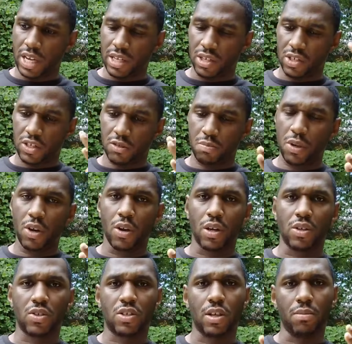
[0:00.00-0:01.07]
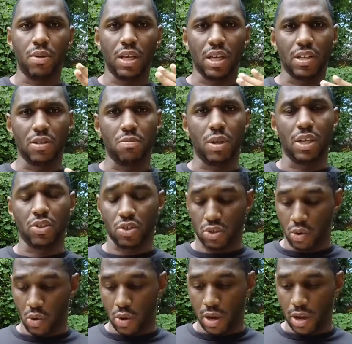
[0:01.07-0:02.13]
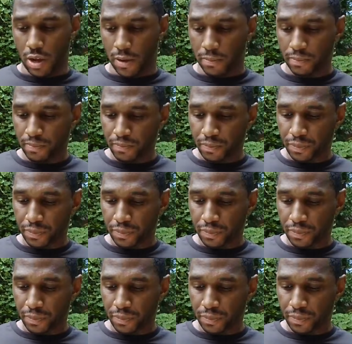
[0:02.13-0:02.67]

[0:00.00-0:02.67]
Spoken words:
in the spirit, something is being stored up.